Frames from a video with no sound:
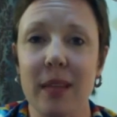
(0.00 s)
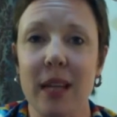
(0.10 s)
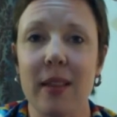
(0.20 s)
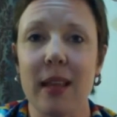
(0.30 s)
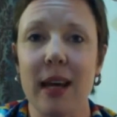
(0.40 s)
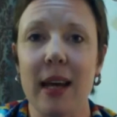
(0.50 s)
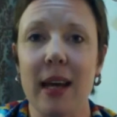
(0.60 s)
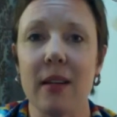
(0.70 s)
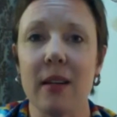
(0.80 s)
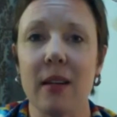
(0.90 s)

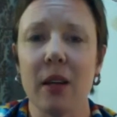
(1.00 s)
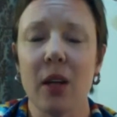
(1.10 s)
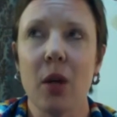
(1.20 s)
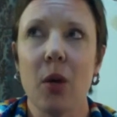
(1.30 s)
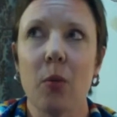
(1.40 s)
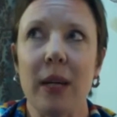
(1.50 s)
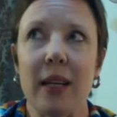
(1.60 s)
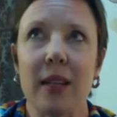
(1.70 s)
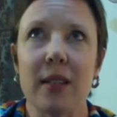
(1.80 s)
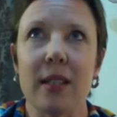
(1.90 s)
then we
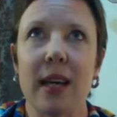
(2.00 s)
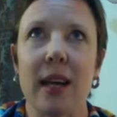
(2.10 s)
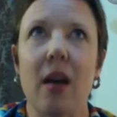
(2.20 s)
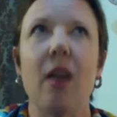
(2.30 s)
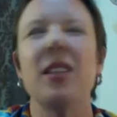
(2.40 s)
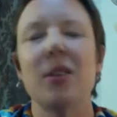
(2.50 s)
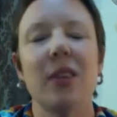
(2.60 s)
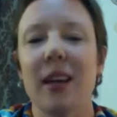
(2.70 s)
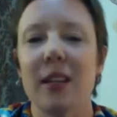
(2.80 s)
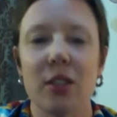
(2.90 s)
can say, oh, it's
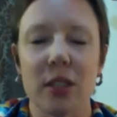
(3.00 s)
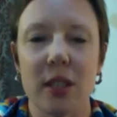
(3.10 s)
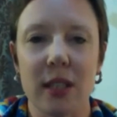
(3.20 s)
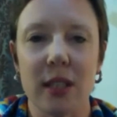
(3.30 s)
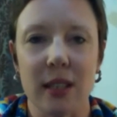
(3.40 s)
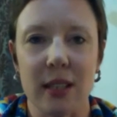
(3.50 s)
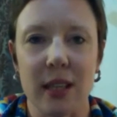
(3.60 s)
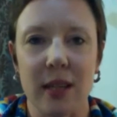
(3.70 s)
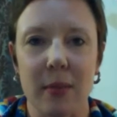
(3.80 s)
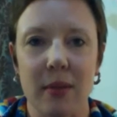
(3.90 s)
okay, it's just the ticker tape.